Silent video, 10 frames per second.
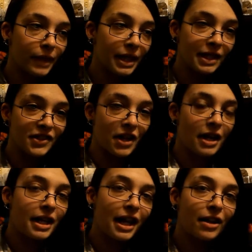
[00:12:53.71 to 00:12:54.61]
like
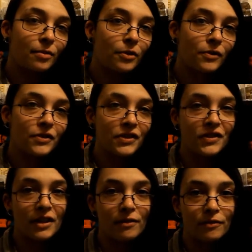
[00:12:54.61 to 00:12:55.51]
exotic animals
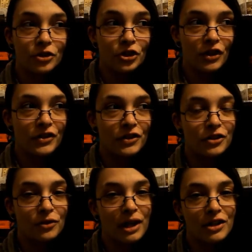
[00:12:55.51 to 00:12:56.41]
instead of just the
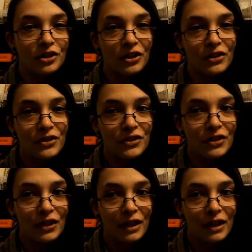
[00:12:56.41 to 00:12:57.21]
tarantulas.